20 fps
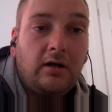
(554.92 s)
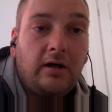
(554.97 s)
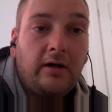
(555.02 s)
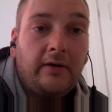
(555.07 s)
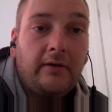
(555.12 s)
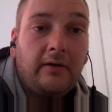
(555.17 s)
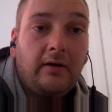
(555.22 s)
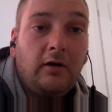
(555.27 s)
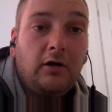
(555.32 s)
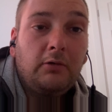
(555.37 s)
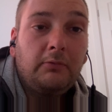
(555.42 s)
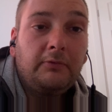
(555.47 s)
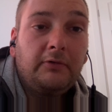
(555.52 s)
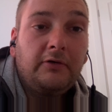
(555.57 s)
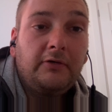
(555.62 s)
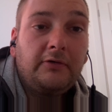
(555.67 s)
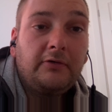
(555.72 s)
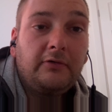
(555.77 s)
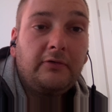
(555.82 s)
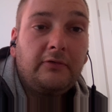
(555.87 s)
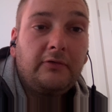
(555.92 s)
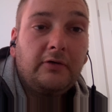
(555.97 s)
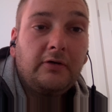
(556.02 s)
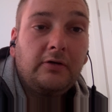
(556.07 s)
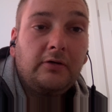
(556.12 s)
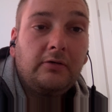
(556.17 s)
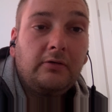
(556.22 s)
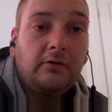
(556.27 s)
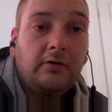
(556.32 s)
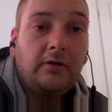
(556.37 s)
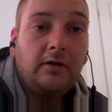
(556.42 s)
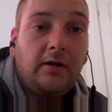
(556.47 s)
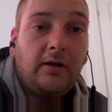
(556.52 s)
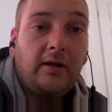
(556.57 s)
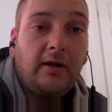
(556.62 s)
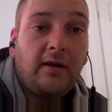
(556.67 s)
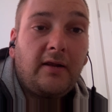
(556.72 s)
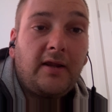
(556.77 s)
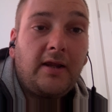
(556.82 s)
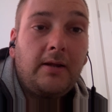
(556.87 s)
and I hope you do too.
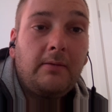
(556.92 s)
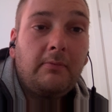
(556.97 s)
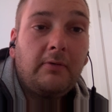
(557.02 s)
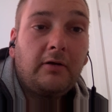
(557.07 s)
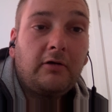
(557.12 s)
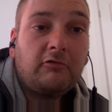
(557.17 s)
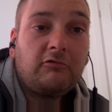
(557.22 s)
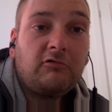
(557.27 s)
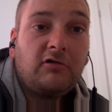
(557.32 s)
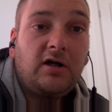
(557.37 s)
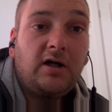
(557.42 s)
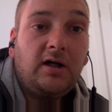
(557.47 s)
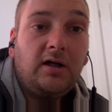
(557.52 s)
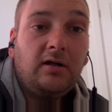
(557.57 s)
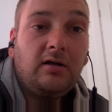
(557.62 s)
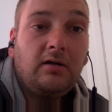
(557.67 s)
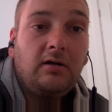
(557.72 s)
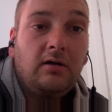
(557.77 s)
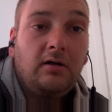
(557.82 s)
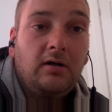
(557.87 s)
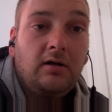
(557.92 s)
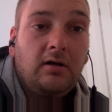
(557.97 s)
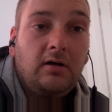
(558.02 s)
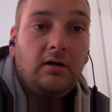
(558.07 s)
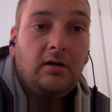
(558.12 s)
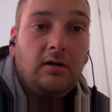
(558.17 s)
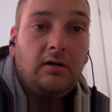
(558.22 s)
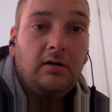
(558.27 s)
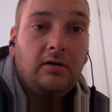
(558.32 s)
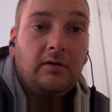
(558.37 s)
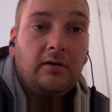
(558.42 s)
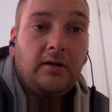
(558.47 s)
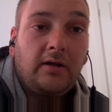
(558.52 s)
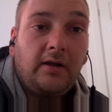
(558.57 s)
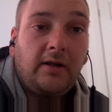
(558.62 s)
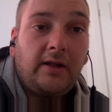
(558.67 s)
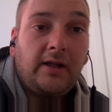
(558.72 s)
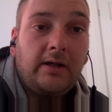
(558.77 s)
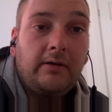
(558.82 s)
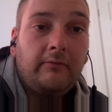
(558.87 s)
It's the same as crack, the
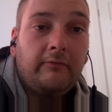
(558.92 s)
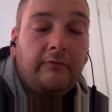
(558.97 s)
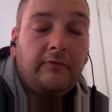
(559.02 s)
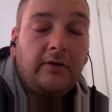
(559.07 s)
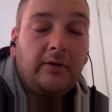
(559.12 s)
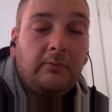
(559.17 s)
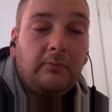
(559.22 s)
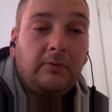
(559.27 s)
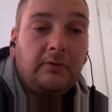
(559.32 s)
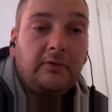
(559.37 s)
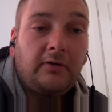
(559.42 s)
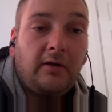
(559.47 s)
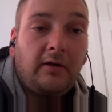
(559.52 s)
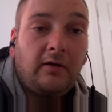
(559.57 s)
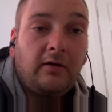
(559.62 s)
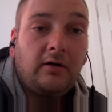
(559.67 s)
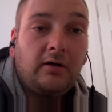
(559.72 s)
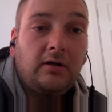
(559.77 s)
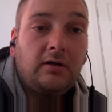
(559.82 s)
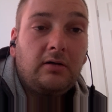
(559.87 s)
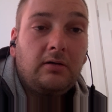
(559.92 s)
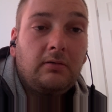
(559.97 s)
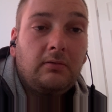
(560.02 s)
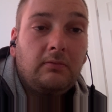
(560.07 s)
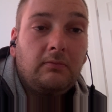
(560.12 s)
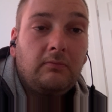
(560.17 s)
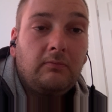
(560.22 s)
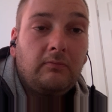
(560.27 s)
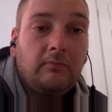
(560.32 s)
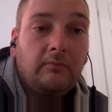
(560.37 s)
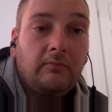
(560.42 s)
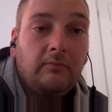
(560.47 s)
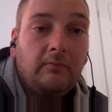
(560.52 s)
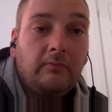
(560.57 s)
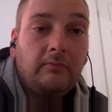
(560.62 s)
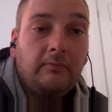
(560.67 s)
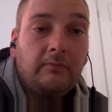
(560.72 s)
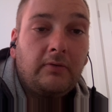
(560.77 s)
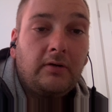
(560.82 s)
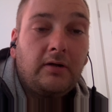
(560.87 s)
same thing we desire,
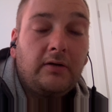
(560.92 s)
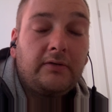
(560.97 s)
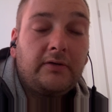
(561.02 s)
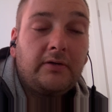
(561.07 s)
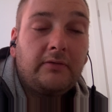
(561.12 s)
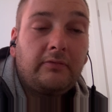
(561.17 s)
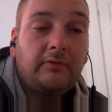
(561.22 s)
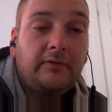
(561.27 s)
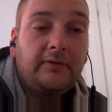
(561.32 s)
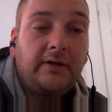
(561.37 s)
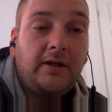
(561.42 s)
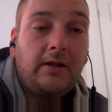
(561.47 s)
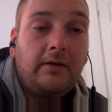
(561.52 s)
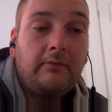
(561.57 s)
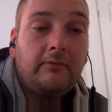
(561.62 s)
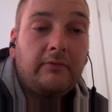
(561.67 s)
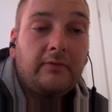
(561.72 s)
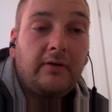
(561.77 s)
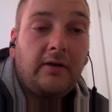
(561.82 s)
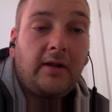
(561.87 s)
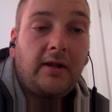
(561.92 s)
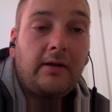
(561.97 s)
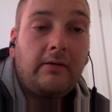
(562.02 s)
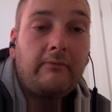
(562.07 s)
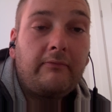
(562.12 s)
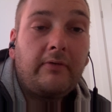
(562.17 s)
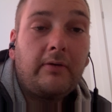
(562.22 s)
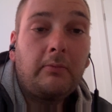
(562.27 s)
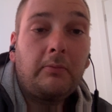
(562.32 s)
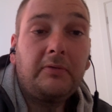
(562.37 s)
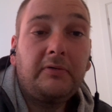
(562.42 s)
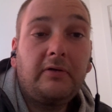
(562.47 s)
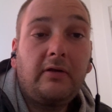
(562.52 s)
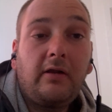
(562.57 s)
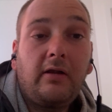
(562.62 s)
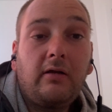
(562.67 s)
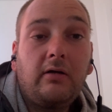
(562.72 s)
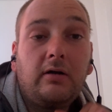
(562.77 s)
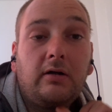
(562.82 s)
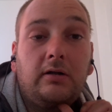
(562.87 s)
but a different name for the same thing we
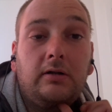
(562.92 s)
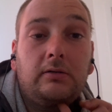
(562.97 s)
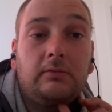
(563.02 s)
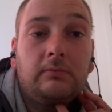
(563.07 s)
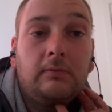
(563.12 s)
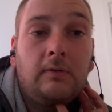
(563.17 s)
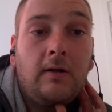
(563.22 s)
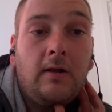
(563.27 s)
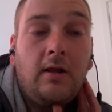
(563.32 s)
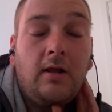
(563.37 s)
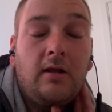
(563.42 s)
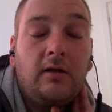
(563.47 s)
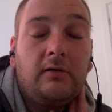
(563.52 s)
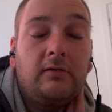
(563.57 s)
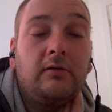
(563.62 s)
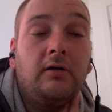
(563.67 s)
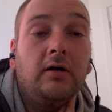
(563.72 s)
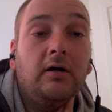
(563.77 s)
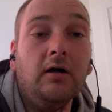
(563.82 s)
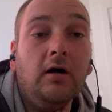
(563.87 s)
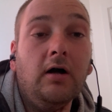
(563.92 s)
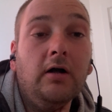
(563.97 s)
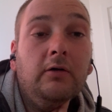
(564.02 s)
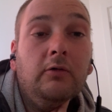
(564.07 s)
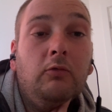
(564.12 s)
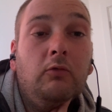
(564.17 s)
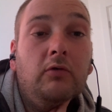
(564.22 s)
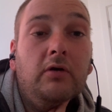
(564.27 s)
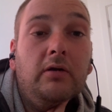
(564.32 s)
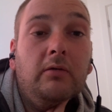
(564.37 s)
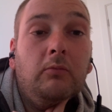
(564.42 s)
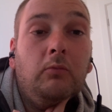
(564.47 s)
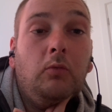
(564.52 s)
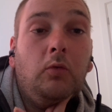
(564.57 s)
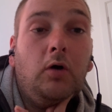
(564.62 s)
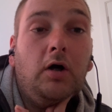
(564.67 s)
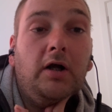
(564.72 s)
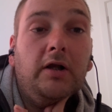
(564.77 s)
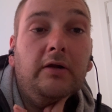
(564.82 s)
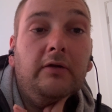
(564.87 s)
desire. Like, I call it
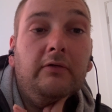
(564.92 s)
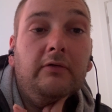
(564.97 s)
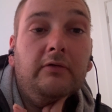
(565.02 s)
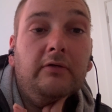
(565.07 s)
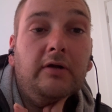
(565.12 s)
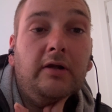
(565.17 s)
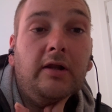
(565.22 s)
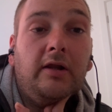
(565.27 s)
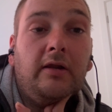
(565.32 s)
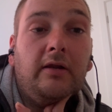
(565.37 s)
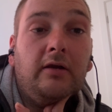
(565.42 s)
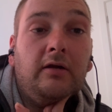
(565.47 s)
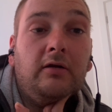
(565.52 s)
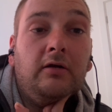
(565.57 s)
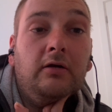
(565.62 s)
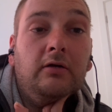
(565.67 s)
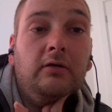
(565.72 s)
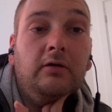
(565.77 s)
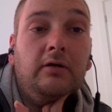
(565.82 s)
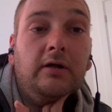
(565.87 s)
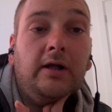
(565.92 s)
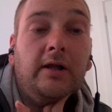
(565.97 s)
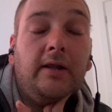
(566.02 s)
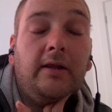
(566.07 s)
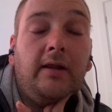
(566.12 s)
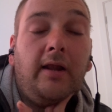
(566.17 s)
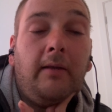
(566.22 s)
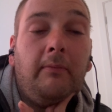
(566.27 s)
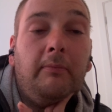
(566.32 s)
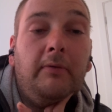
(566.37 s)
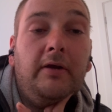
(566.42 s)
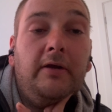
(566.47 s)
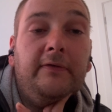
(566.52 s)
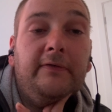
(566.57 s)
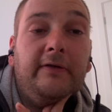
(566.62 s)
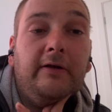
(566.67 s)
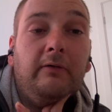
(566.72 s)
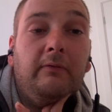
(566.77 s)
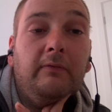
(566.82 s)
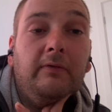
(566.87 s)
white, as the
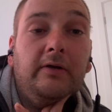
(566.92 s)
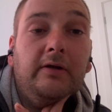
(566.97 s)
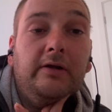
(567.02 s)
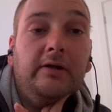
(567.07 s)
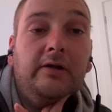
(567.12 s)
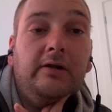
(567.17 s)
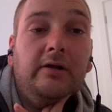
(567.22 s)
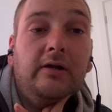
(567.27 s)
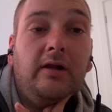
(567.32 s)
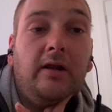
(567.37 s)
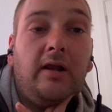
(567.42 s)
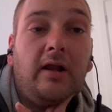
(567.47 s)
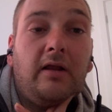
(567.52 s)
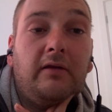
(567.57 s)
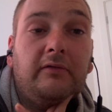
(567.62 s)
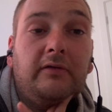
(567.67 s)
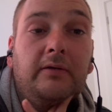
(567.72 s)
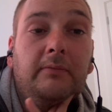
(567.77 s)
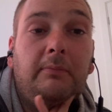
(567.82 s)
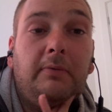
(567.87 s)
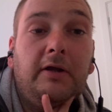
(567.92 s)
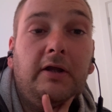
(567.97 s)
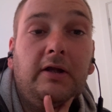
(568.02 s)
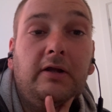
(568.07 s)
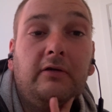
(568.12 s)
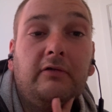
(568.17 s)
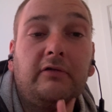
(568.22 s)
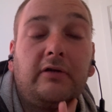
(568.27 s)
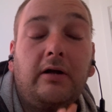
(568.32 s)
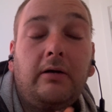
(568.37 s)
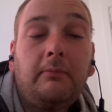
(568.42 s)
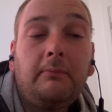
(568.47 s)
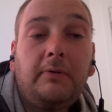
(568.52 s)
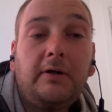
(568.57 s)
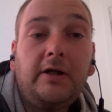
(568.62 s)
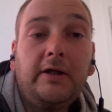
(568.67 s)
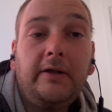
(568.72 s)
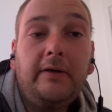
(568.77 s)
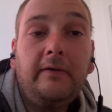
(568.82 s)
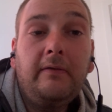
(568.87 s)
speed down here is actually pink
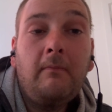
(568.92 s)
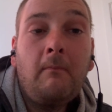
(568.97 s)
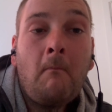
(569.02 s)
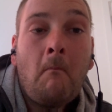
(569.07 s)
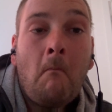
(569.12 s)
champagne.